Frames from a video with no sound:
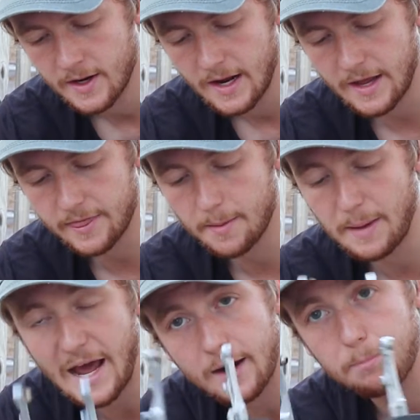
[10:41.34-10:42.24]
and the
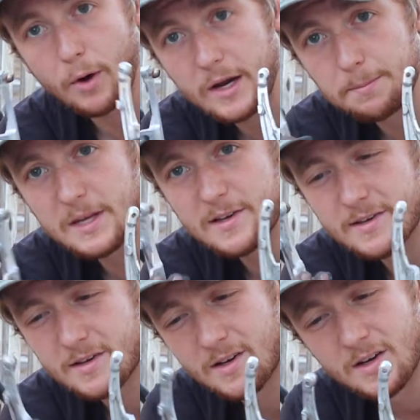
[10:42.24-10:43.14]
back brake
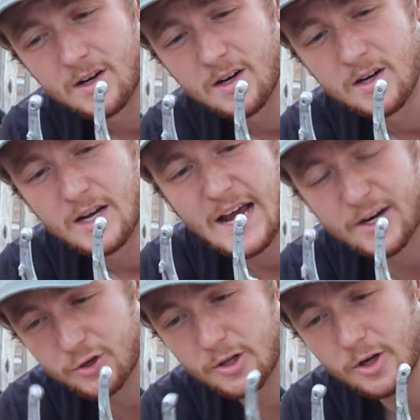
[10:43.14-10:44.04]
piece
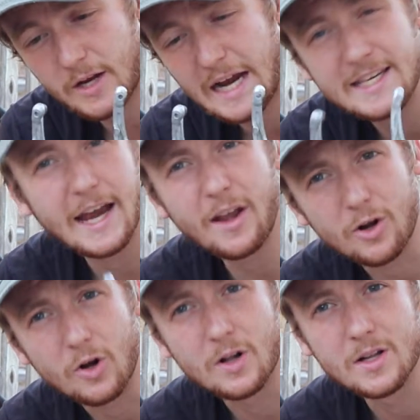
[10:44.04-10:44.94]
actually look
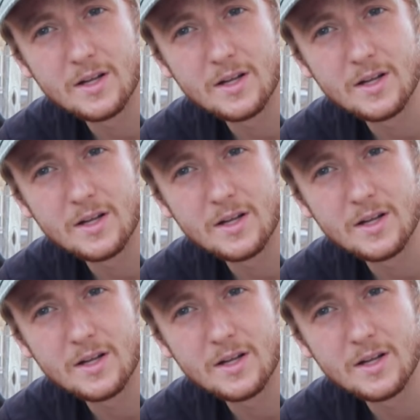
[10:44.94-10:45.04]
identical.